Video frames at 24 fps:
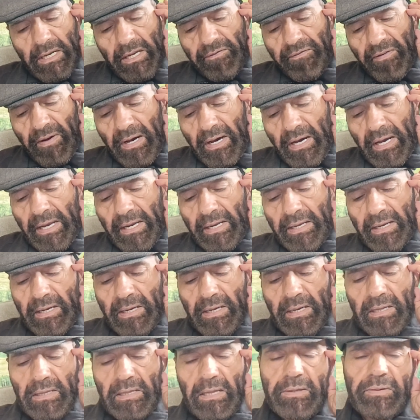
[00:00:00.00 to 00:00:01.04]
defined.
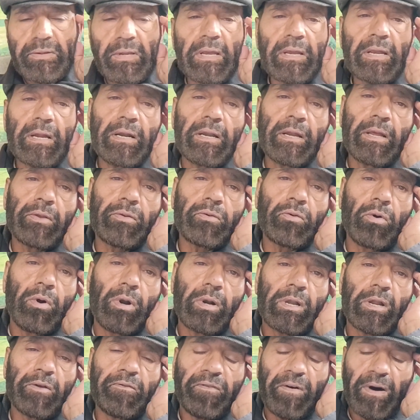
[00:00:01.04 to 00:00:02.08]
The second is
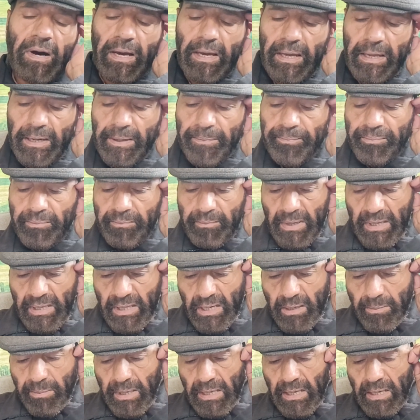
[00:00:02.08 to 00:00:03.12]
quantify,
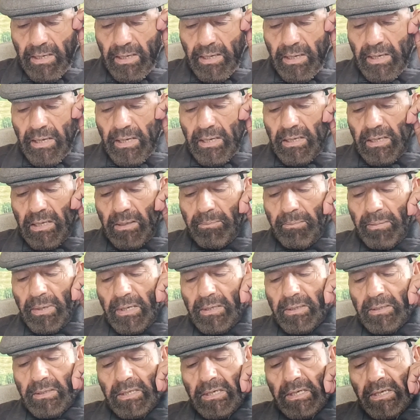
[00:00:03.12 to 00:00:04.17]
measurable.
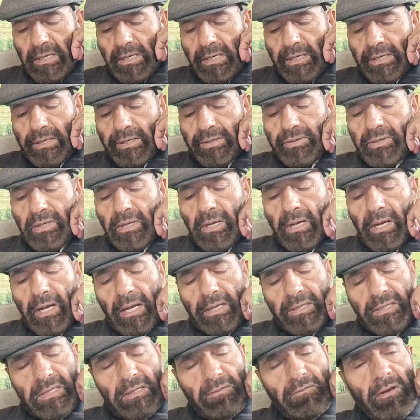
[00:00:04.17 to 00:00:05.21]
Number three is
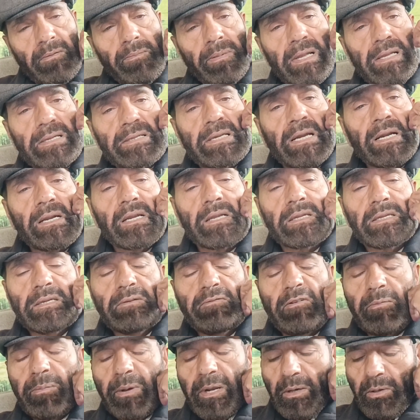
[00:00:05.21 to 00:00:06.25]
achievable, set
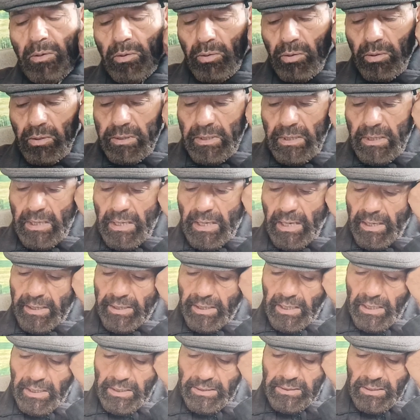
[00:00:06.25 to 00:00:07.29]
achievable goals,
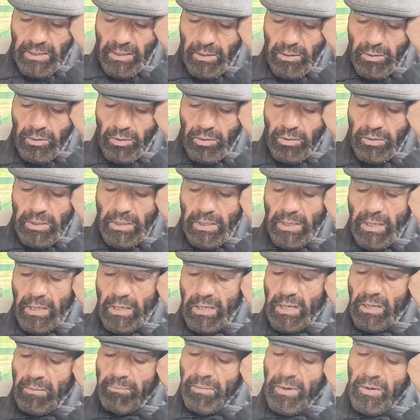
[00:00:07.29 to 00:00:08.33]
realistic goals.
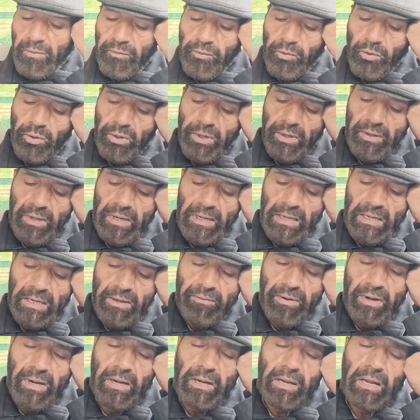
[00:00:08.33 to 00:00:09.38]
Number four is
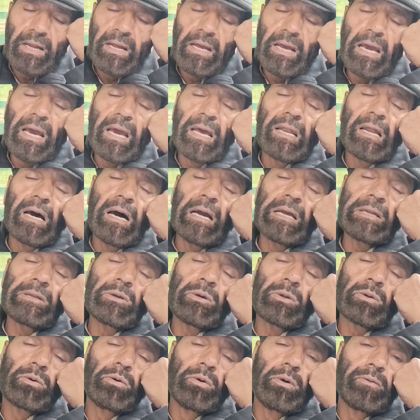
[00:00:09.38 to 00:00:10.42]
relevant, align
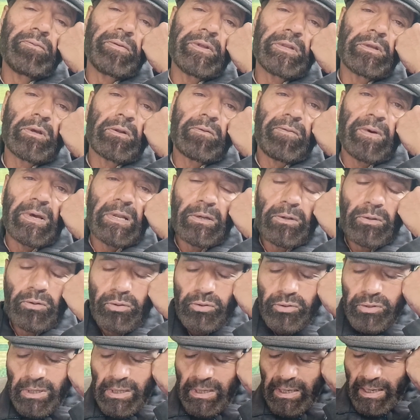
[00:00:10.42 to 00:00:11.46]
your goal with your
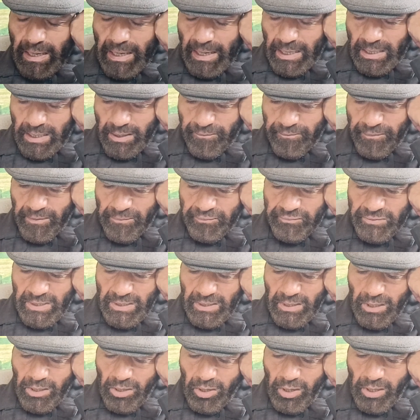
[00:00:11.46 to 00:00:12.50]
values. And the fifth and
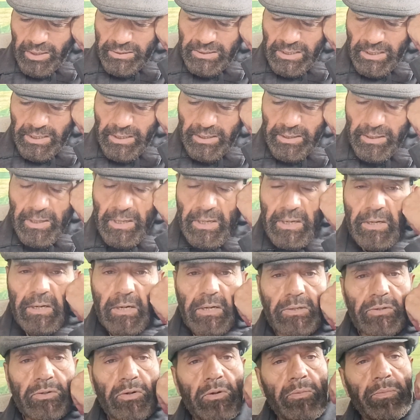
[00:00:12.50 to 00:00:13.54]
the last is
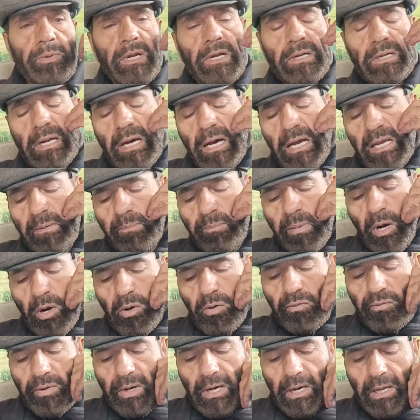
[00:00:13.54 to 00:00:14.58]
it should be a time
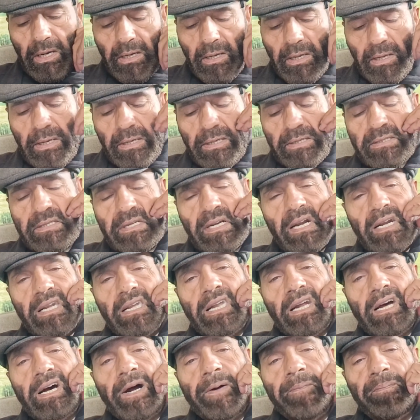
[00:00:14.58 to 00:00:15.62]
bound one, set
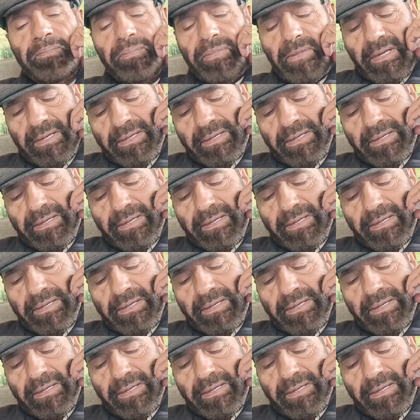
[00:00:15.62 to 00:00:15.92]
a